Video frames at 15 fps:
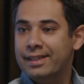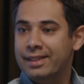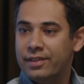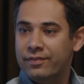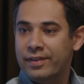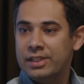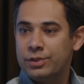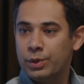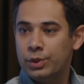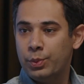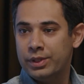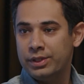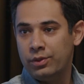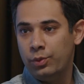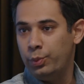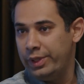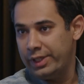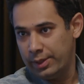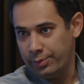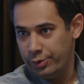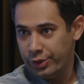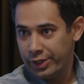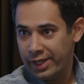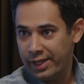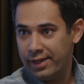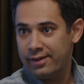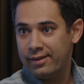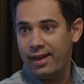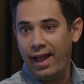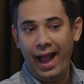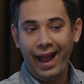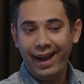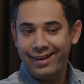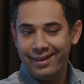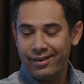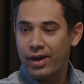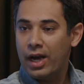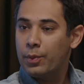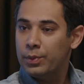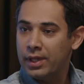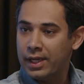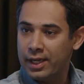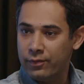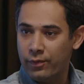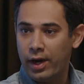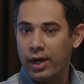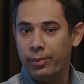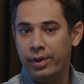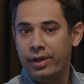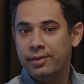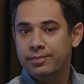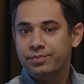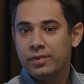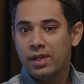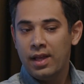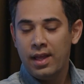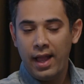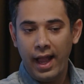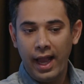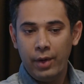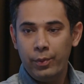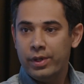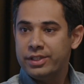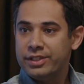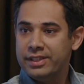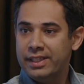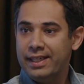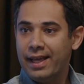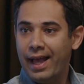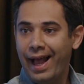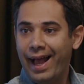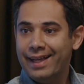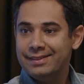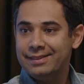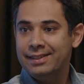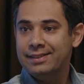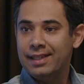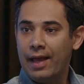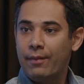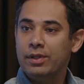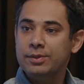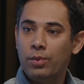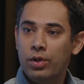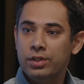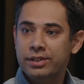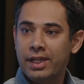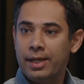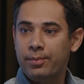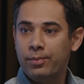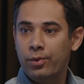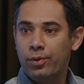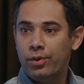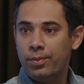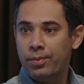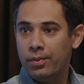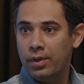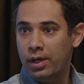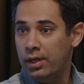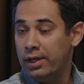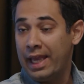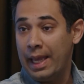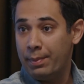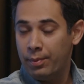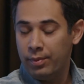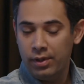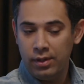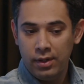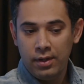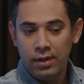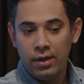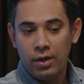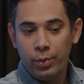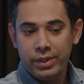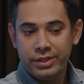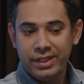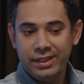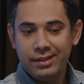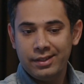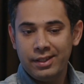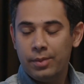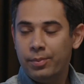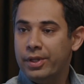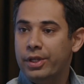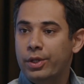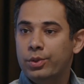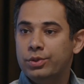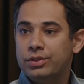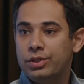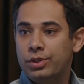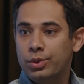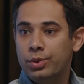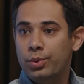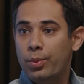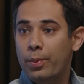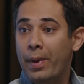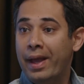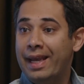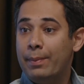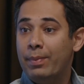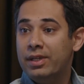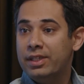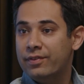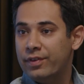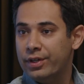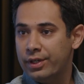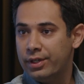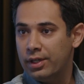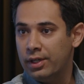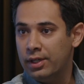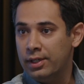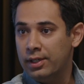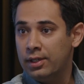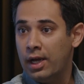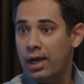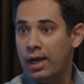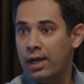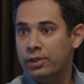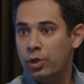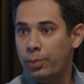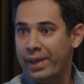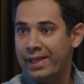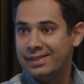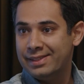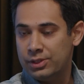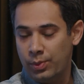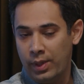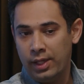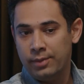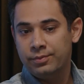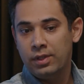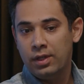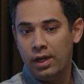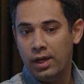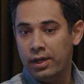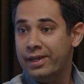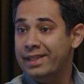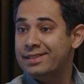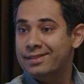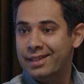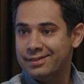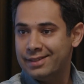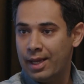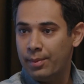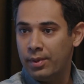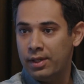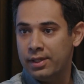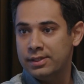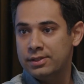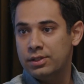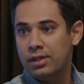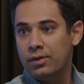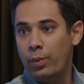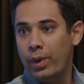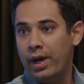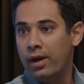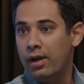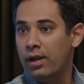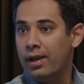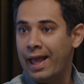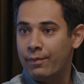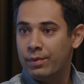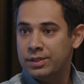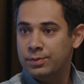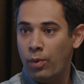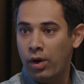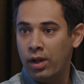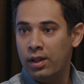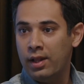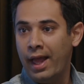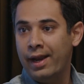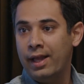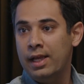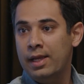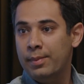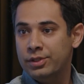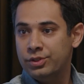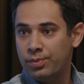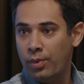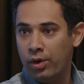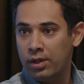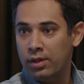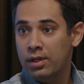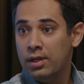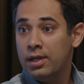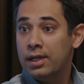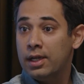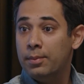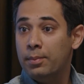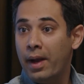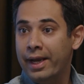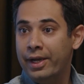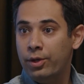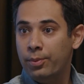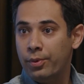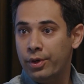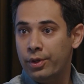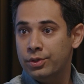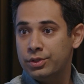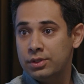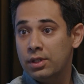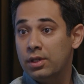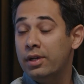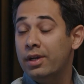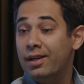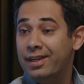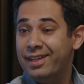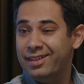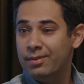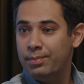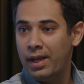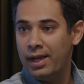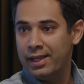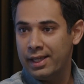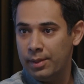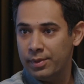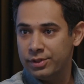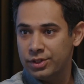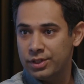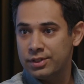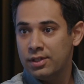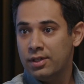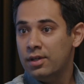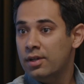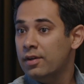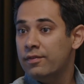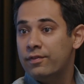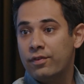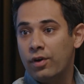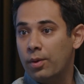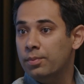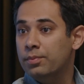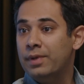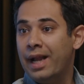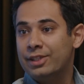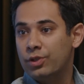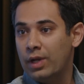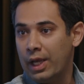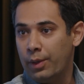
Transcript: interface with which we communicate and interact with our environment. And we're seeing as these language models get more uh, capable, we're seeing that they're being used to enable different uh, domains as well. A recent example is where a language model and an image model combine to produce really compelling images from natural